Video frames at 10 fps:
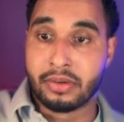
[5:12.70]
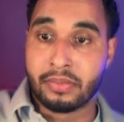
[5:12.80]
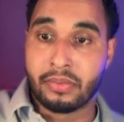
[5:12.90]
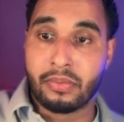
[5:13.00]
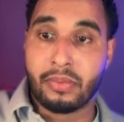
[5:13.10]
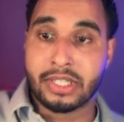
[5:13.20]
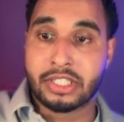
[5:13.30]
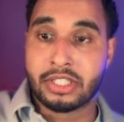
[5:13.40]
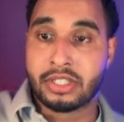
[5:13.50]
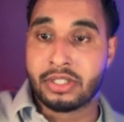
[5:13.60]

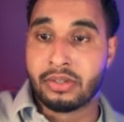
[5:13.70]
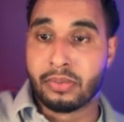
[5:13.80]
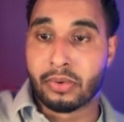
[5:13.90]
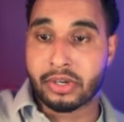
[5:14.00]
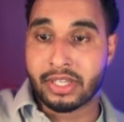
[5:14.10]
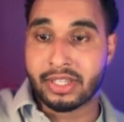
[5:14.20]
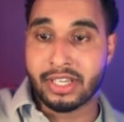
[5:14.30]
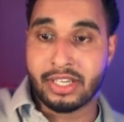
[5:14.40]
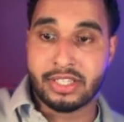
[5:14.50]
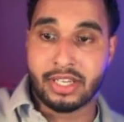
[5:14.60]
which working
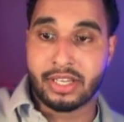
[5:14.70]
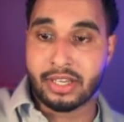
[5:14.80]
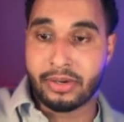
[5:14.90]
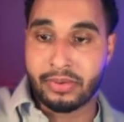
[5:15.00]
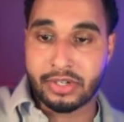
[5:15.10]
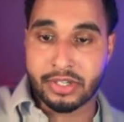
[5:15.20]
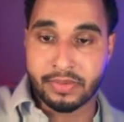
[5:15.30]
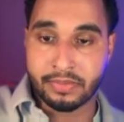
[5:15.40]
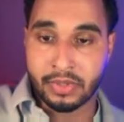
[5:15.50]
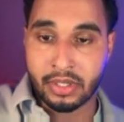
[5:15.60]
days and hours.
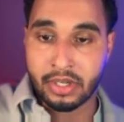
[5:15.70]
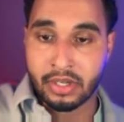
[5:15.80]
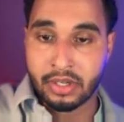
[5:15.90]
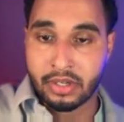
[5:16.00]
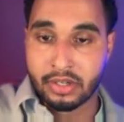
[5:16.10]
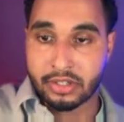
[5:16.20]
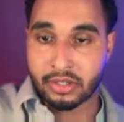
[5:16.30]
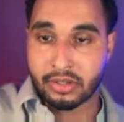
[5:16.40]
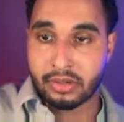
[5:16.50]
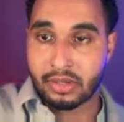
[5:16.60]

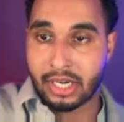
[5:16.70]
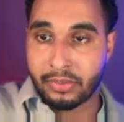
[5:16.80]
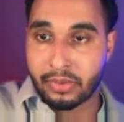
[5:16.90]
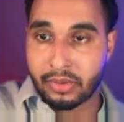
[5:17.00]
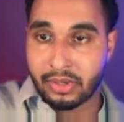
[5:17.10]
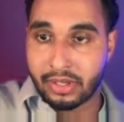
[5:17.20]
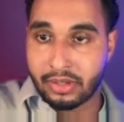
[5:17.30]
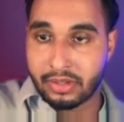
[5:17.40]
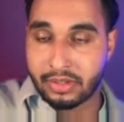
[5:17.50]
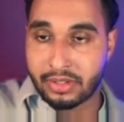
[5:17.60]
So I will
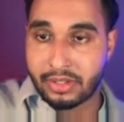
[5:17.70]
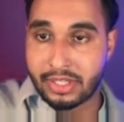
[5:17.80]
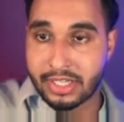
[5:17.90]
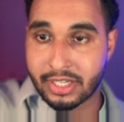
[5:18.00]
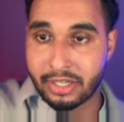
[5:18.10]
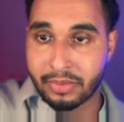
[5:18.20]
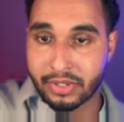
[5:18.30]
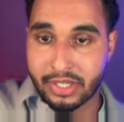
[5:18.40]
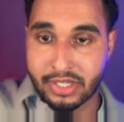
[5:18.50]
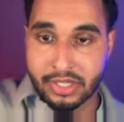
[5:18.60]
disable
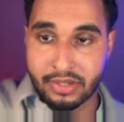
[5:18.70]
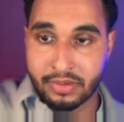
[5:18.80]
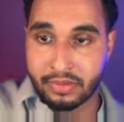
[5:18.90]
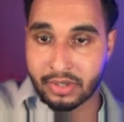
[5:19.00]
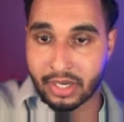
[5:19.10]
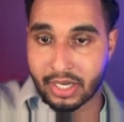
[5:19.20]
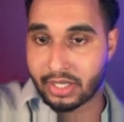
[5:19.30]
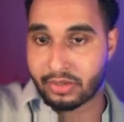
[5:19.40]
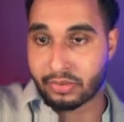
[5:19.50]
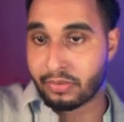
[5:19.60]
this
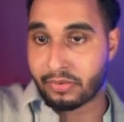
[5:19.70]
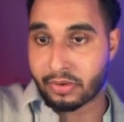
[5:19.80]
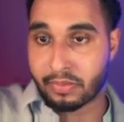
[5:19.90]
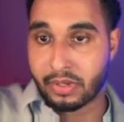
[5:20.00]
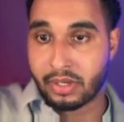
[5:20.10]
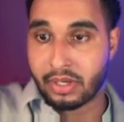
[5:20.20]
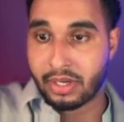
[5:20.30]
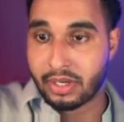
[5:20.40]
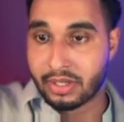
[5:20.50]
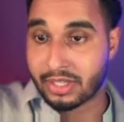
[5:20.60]
and confirm.
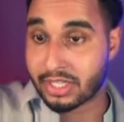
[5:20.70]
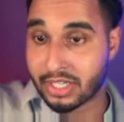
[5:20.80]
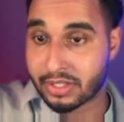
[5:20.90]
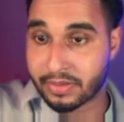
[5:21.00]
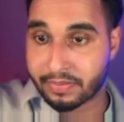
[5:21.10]
That's it.